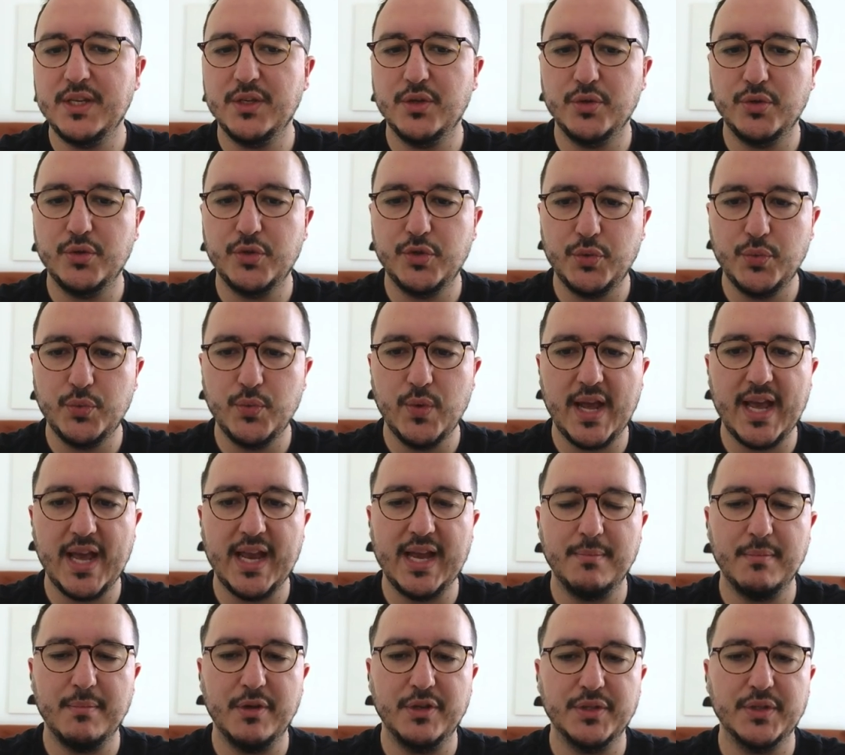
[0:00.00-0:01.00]
the two
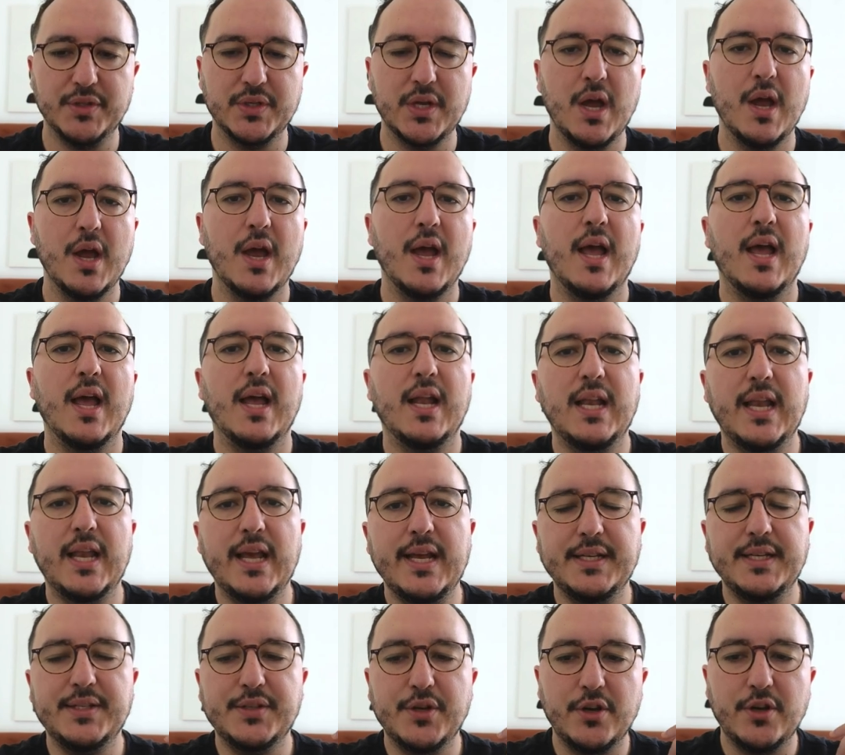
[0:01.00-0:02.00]
elements.
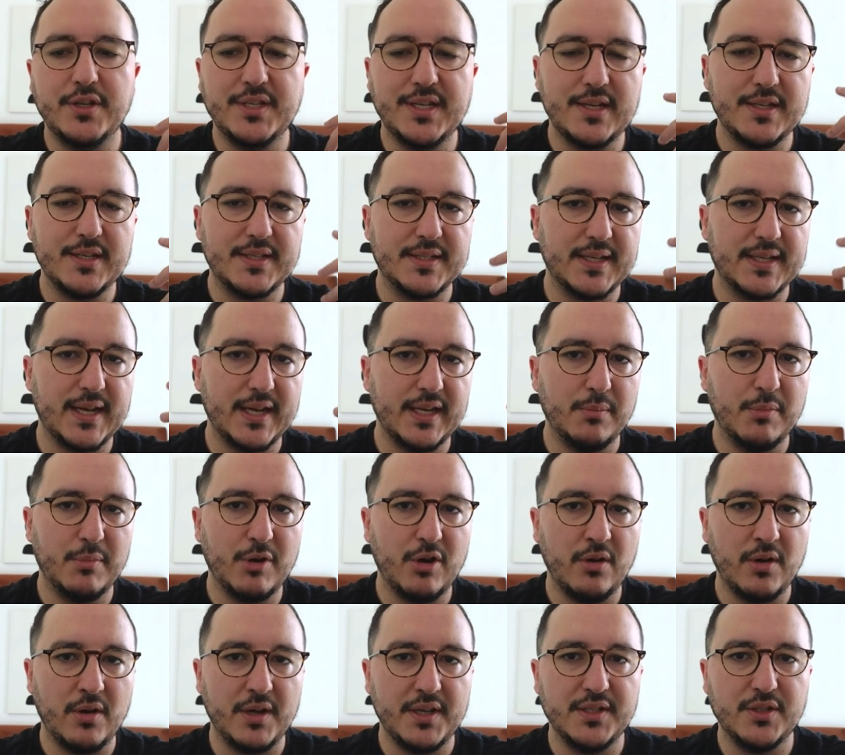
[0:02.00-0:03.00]
Later, this
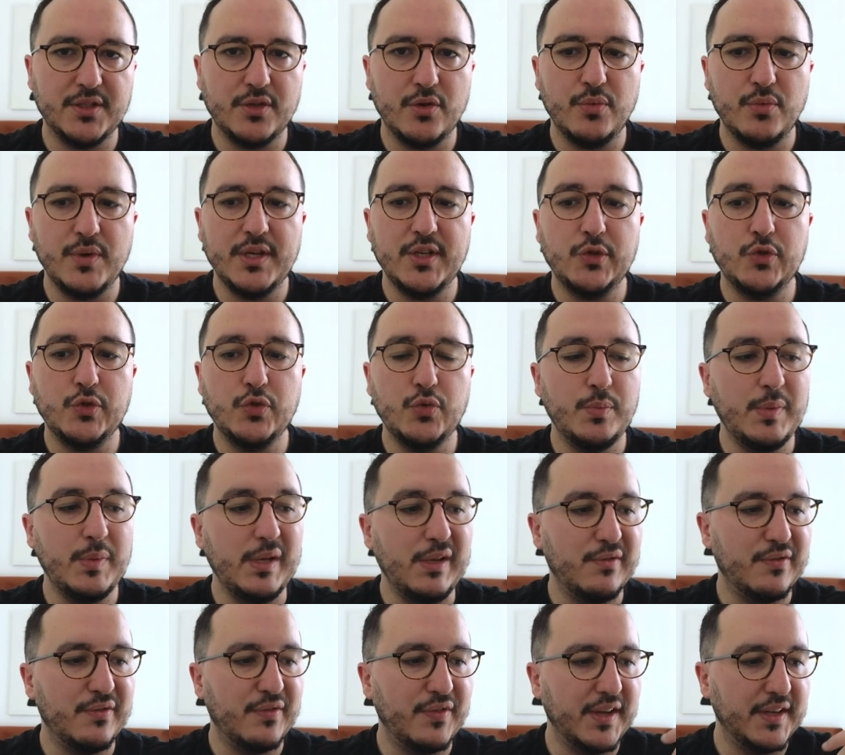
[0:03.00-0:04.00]
sidebar is going to
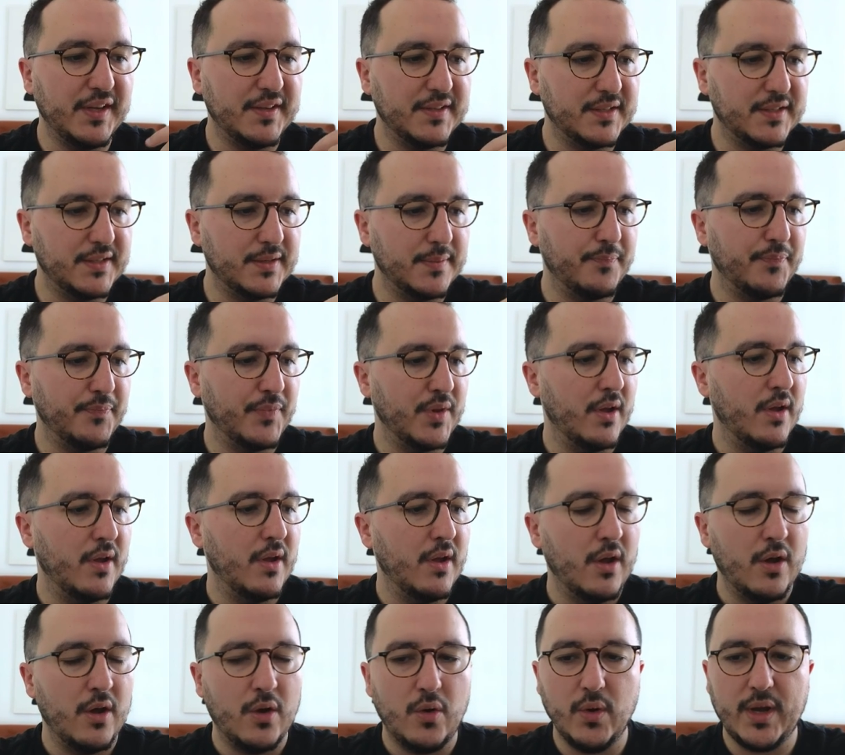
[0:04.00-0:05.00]
be fixed.
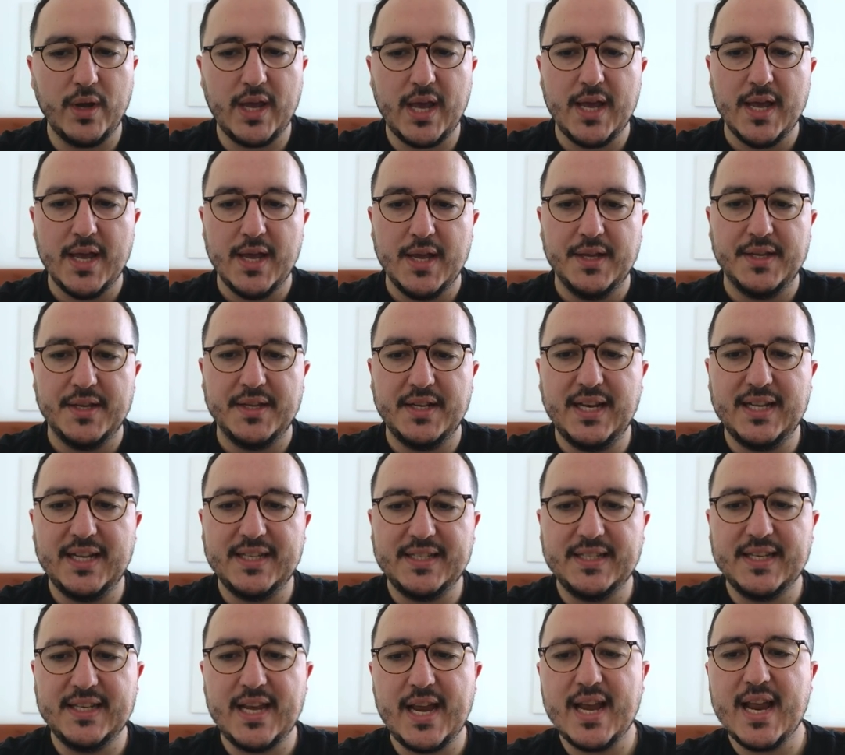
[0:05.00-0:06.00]
Okay,
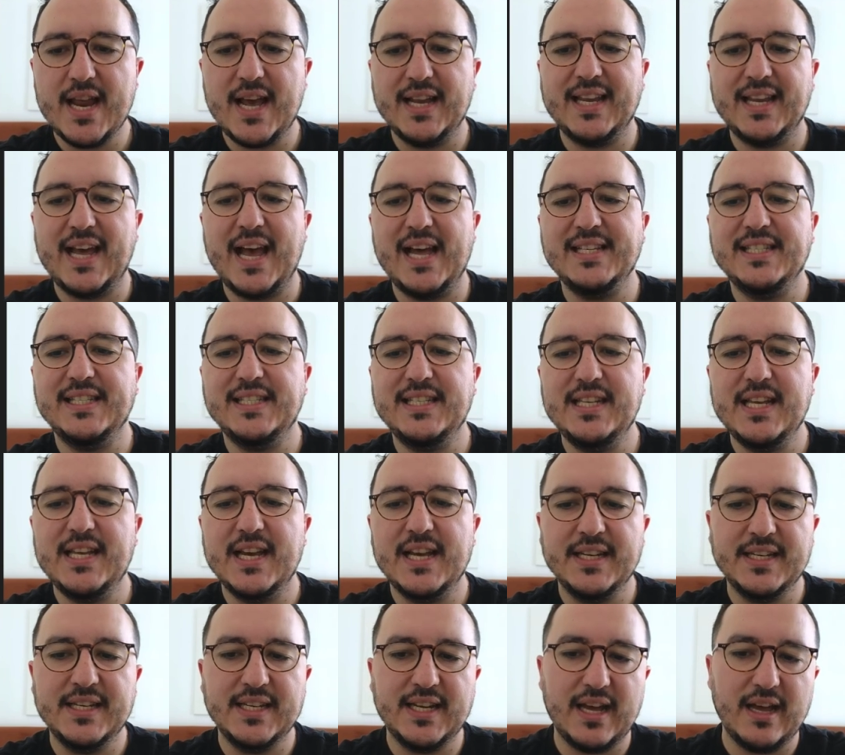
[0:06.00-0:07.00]
let's say that at the
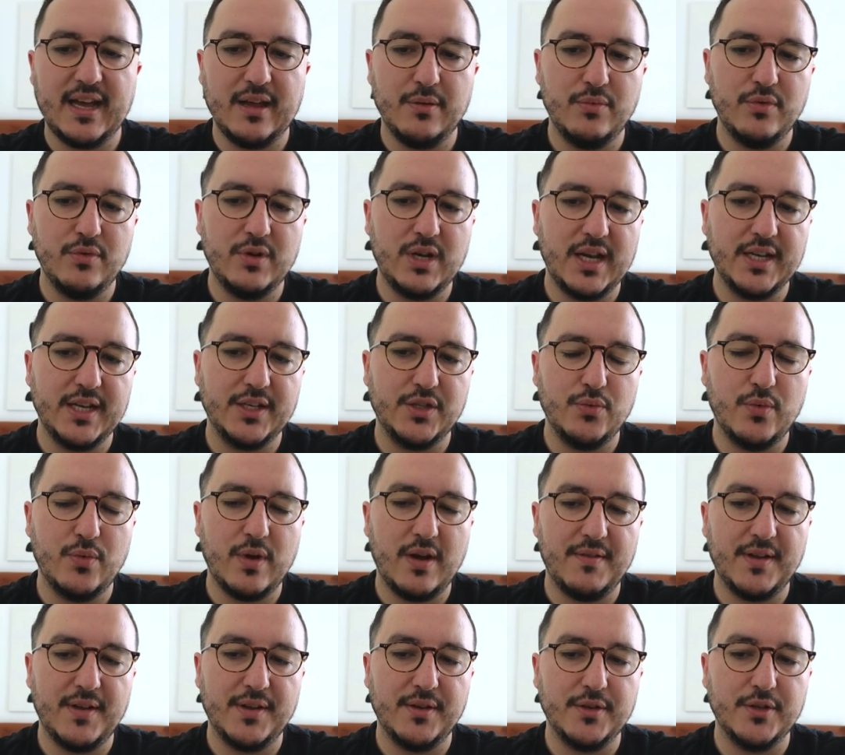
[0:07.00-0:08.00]
end, I would like to
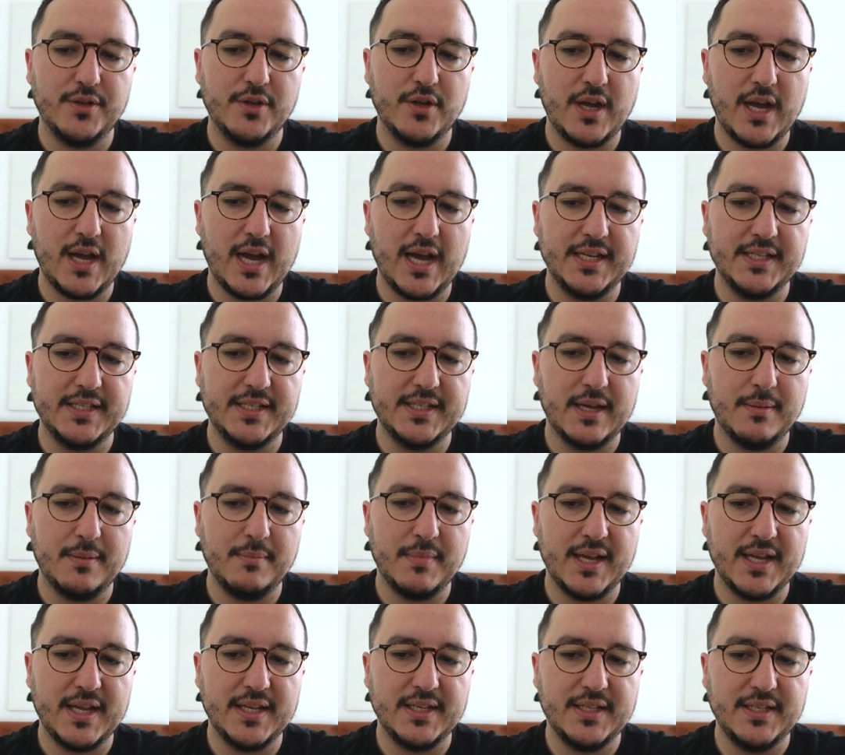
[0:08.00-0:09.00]
have another
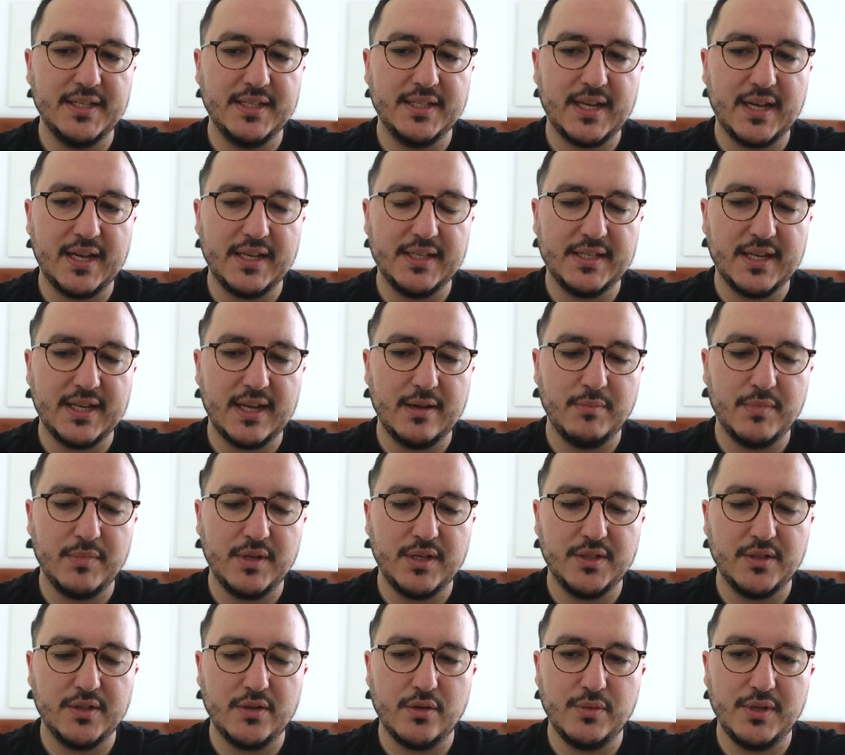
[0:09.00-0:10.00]
item, and this item
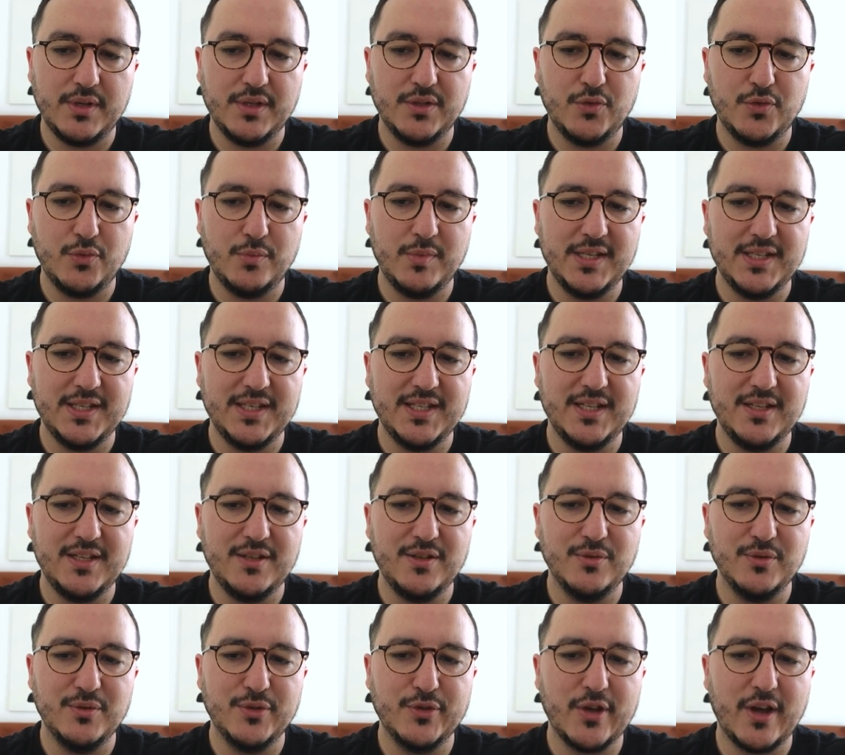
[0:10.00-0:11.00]
is going to be the
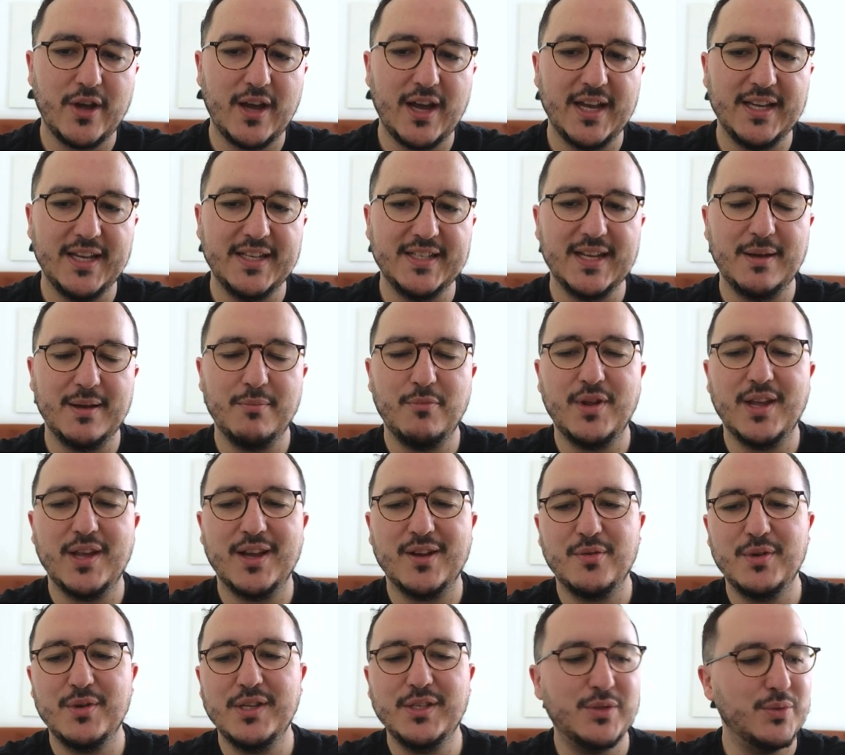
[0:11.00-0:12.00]
user item. We
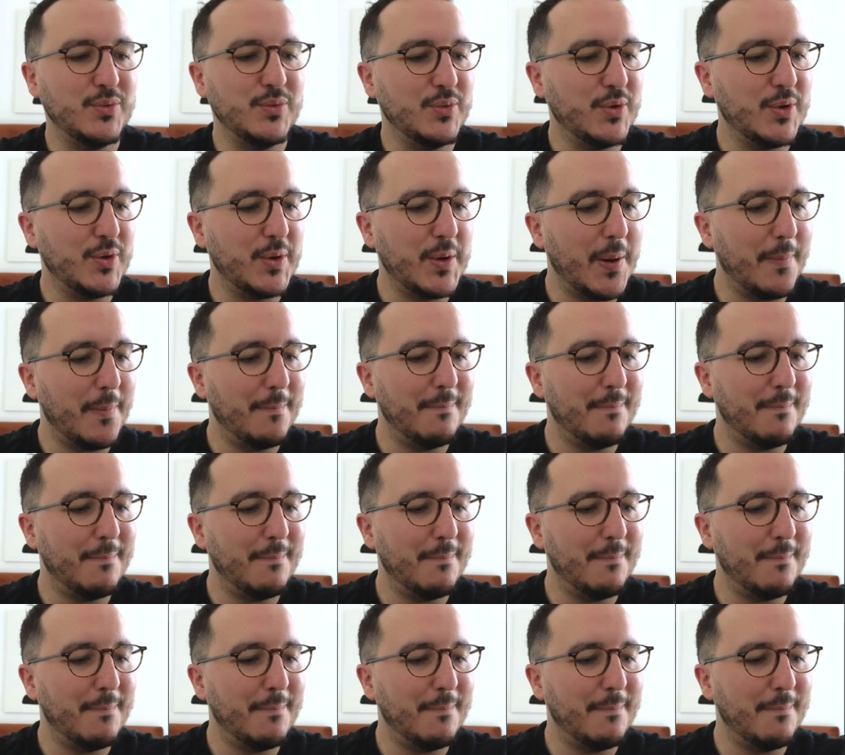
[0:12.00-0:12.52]
are going to come